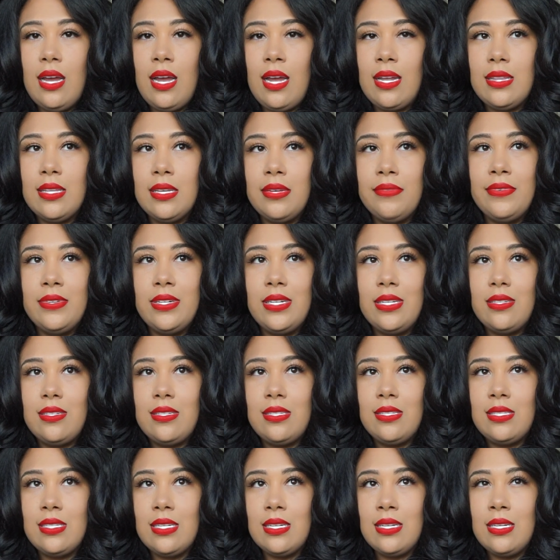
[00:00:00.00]
I live in a
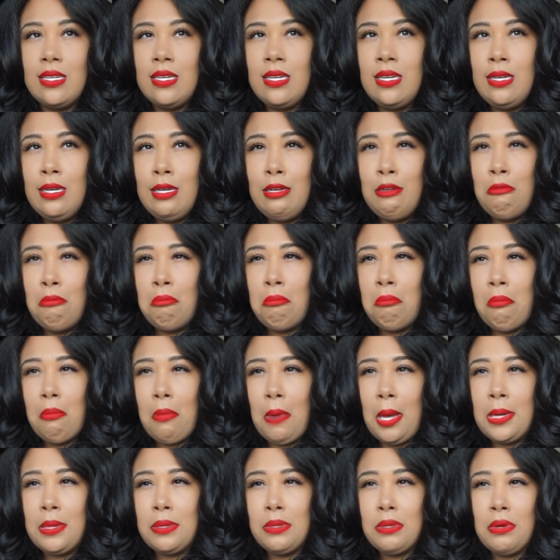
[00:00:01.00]
city.
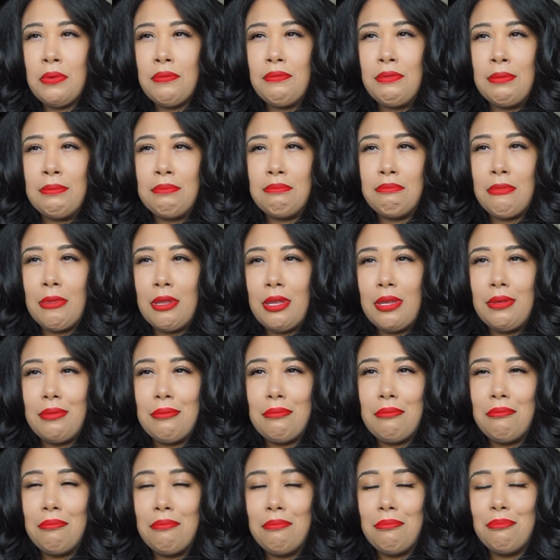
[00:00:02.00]
I don't know if I'm like
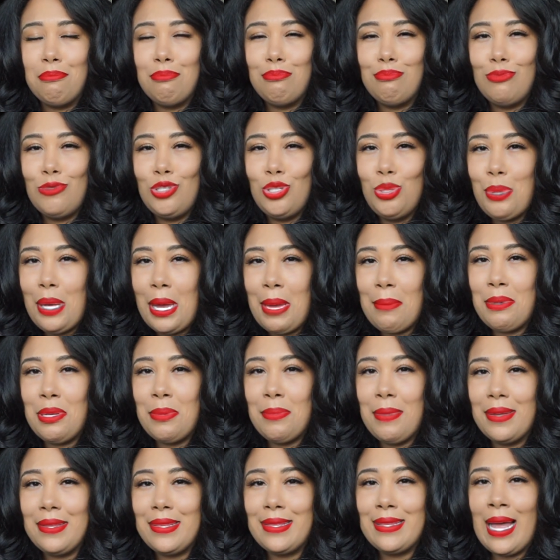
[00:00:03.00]
too happy
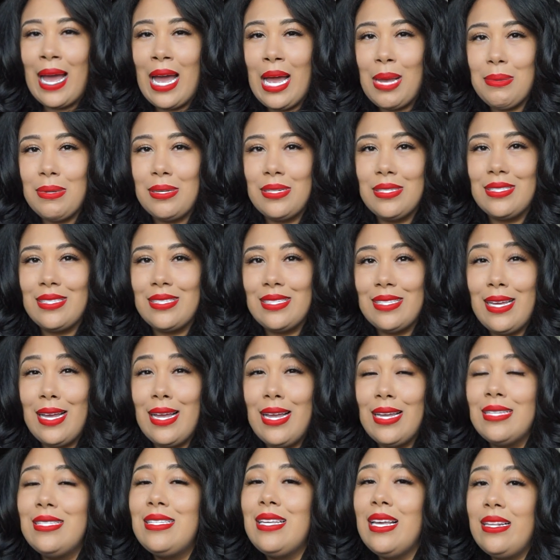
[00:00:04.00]
about that, because
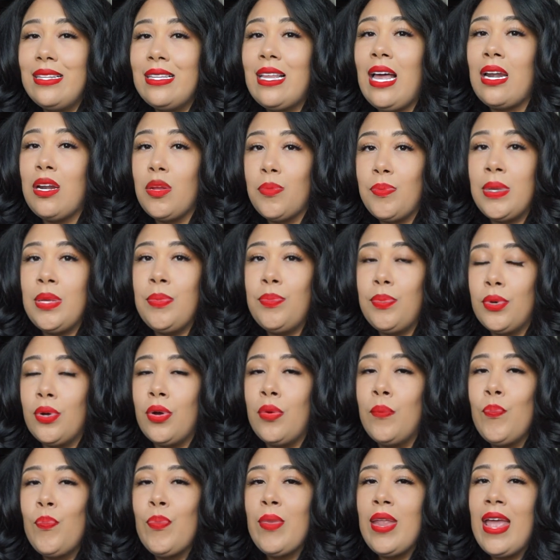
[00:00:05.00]
it's a lot of
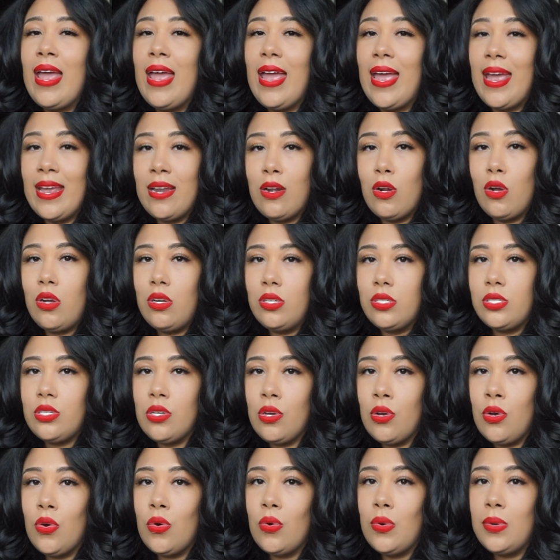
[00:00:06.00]
people. And
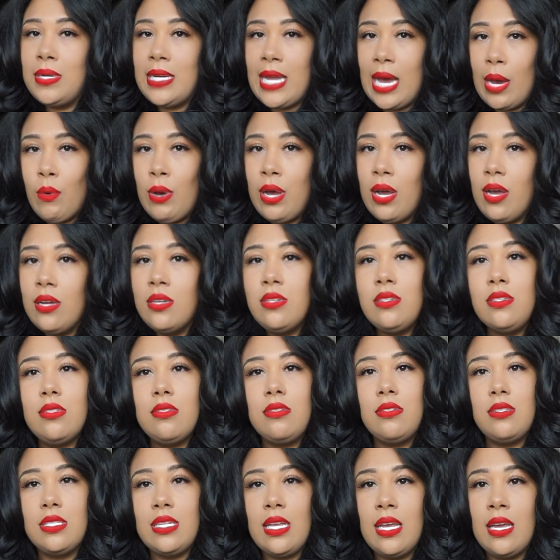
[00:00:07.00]
also now I
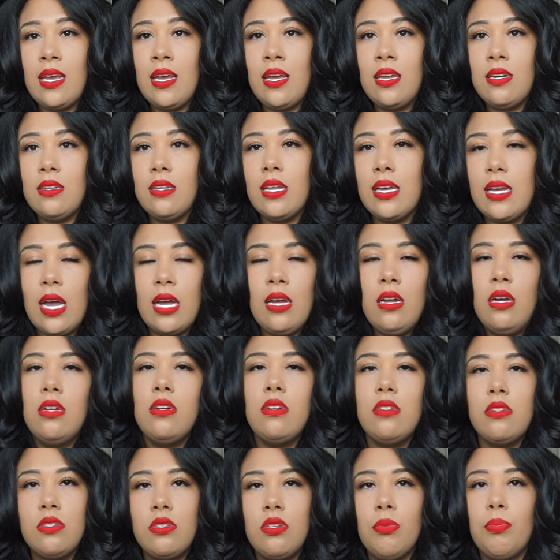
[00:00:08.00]
understand, like I
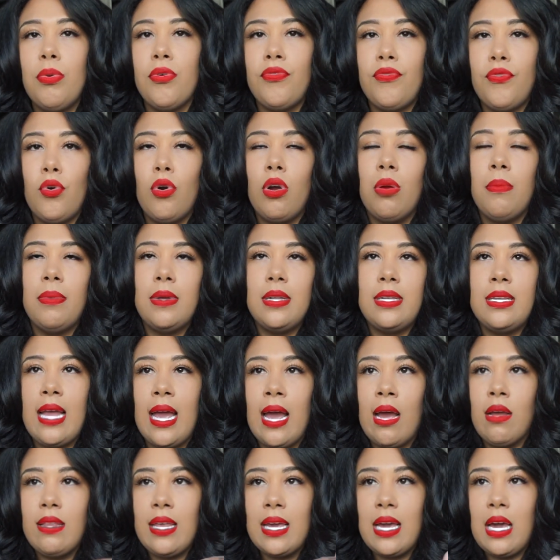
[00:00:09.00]
understood before, but
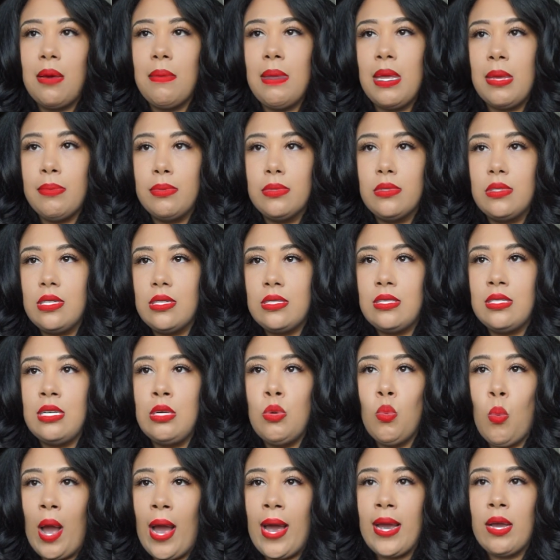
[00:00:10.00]
now like I'm able to see
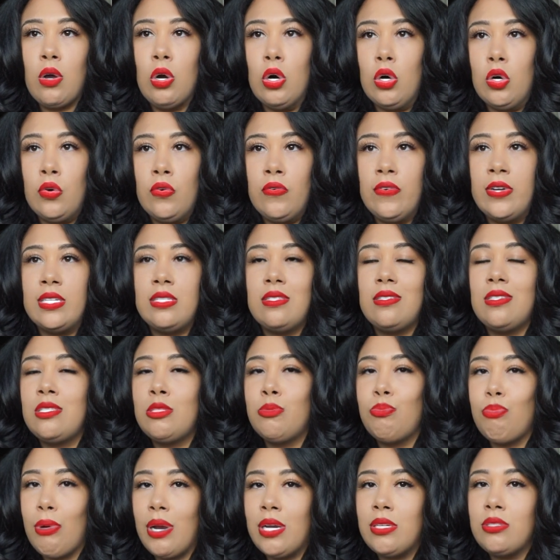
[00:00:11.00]
why COVID
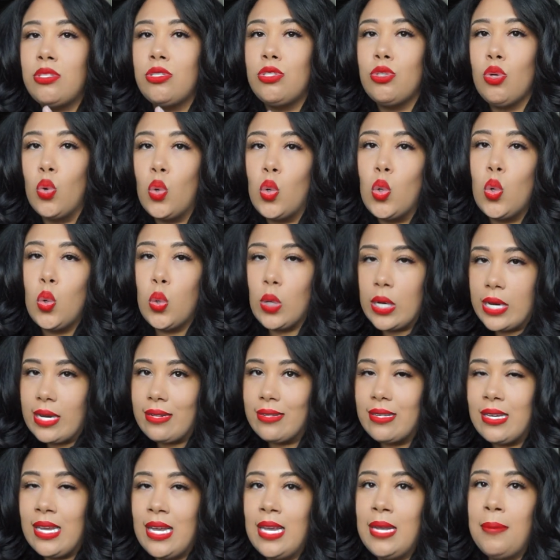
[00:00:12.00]
spread so
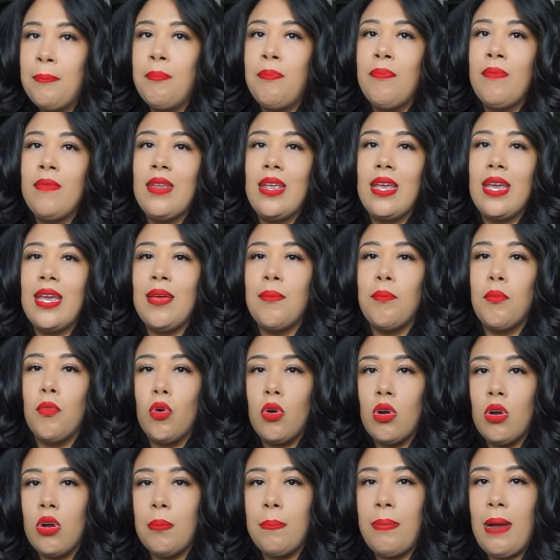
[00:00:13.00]
quickly in
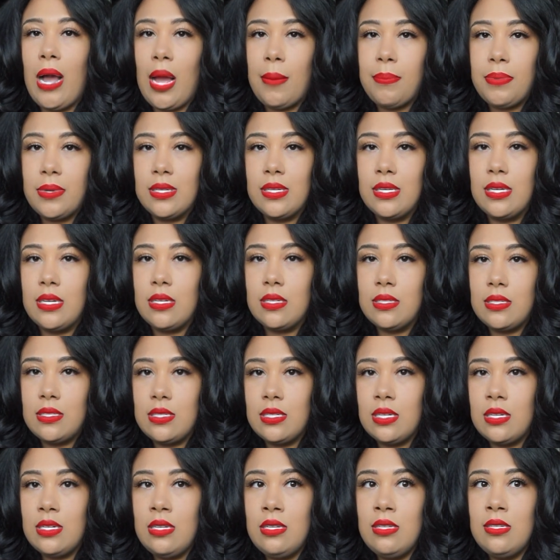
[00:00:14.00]
more populated
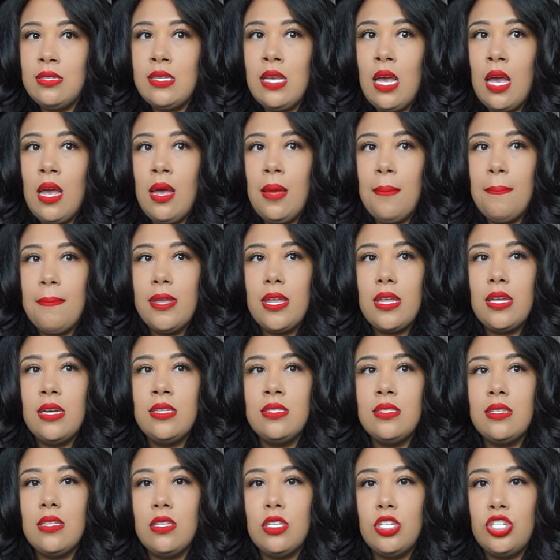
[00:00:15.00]
cities,
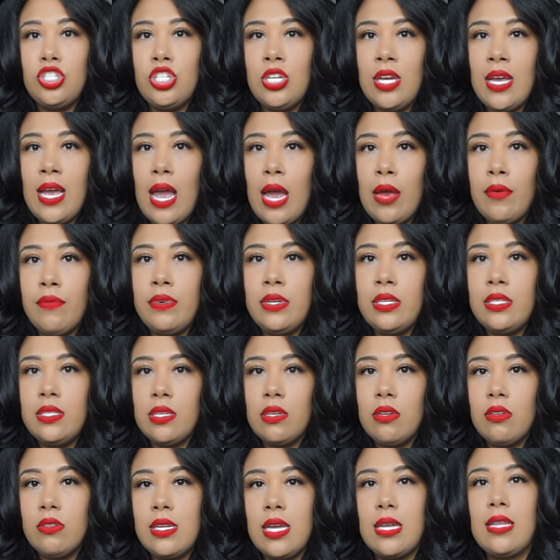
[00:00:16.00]
because legit every
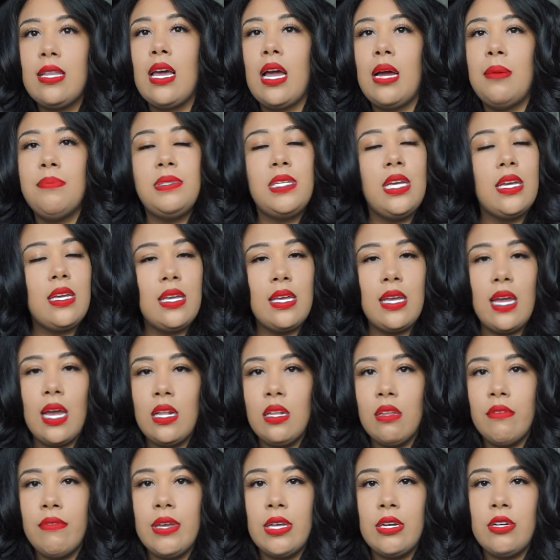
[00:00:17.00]
single day, like I'm taking
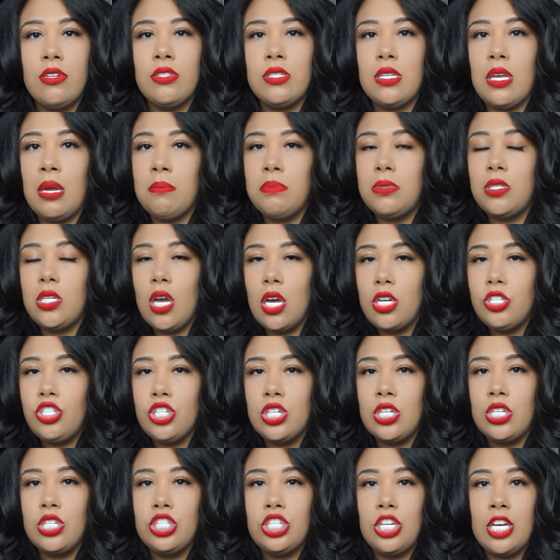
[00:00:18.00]
elevators, I'm
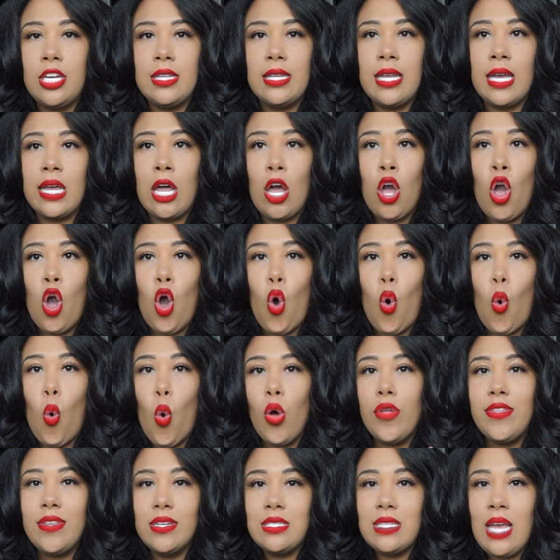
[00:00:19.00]
touching shit like
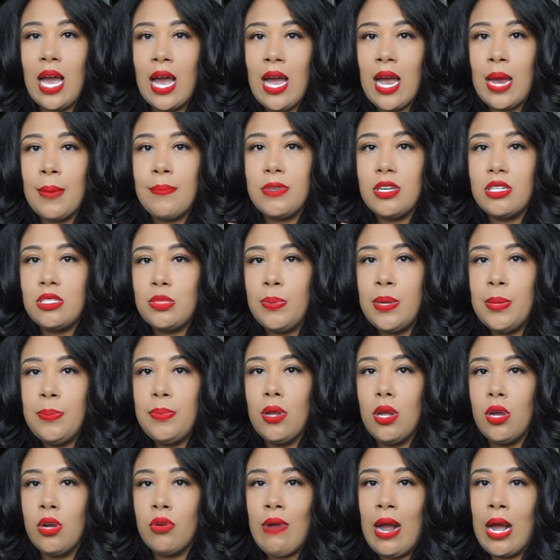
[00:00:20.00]
all the time. There's
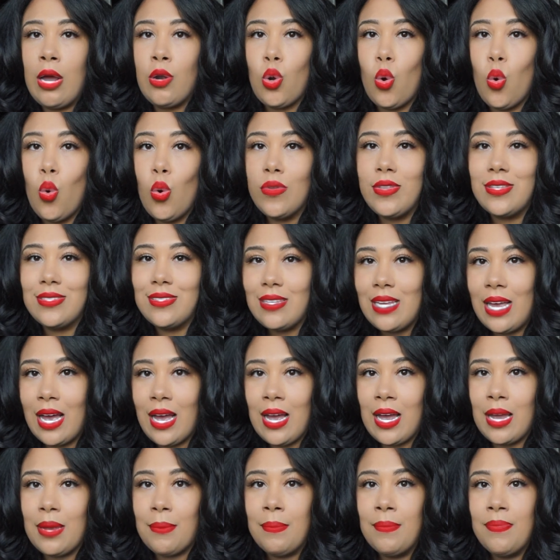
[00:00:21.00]
people around all the
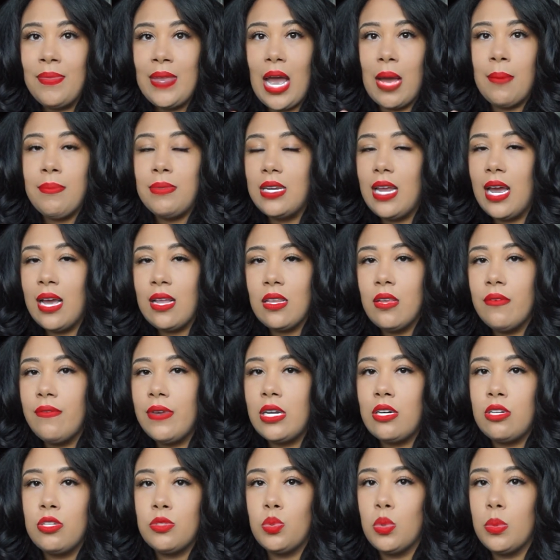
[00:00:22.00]
time. I'm in
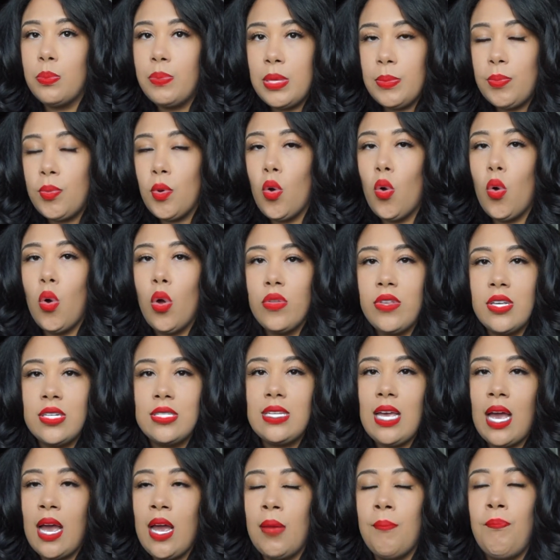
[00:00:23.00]
elevators with people all the
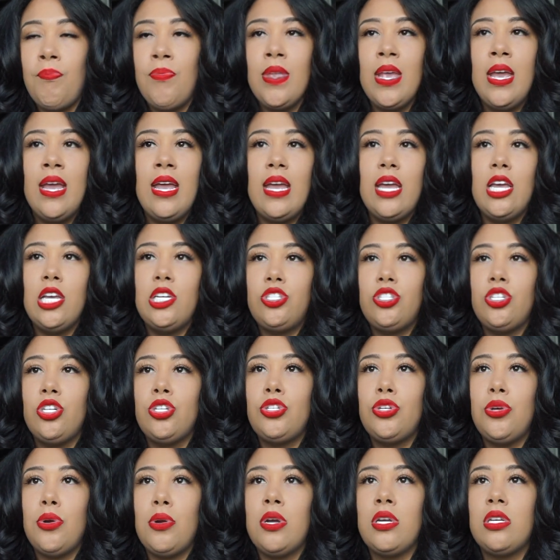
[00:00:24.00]
time. It's
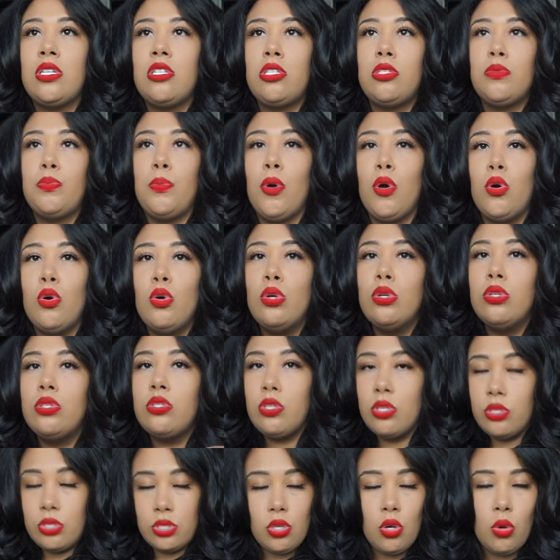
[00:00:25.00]
just you're exposed
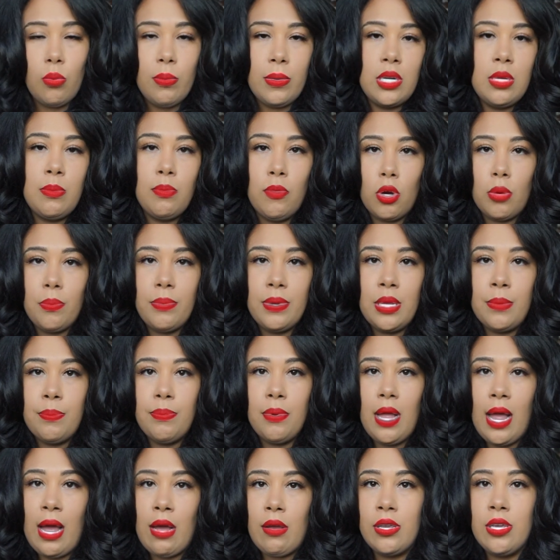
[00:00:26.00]
to so many more
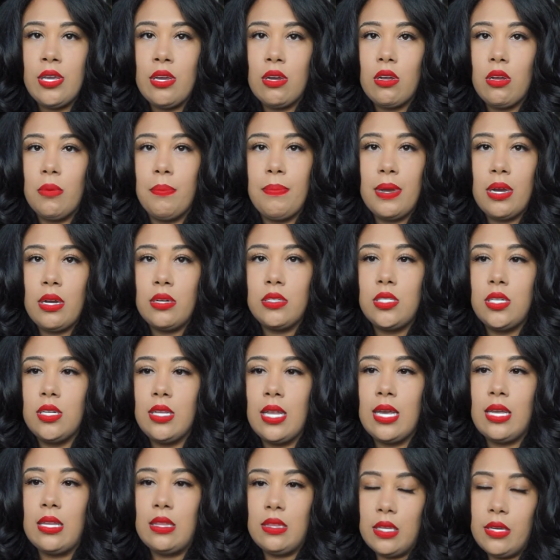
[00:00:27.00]
people out here compared to
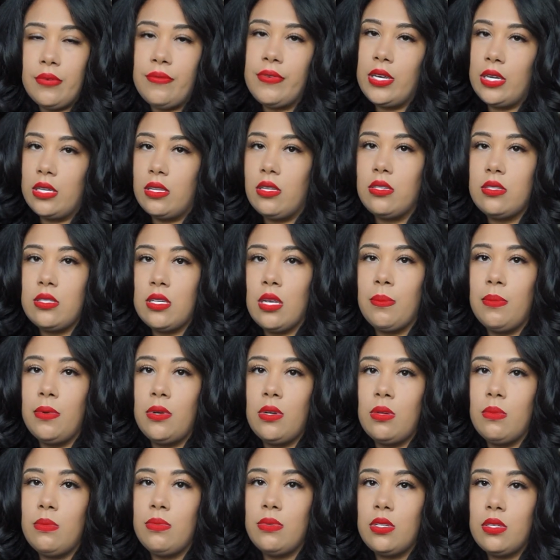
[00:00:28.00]
like living in the
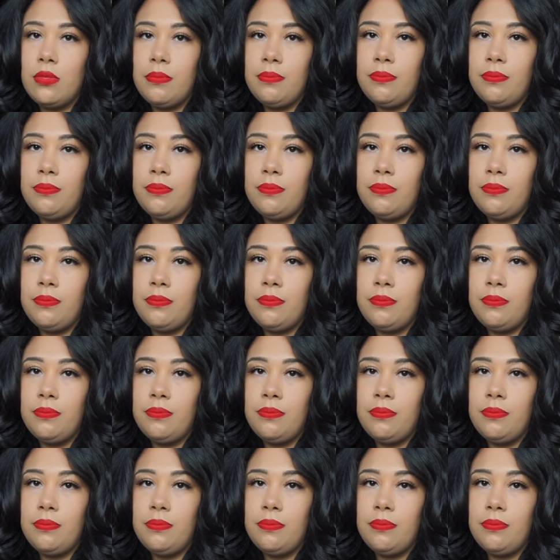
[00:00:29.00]
suburbs.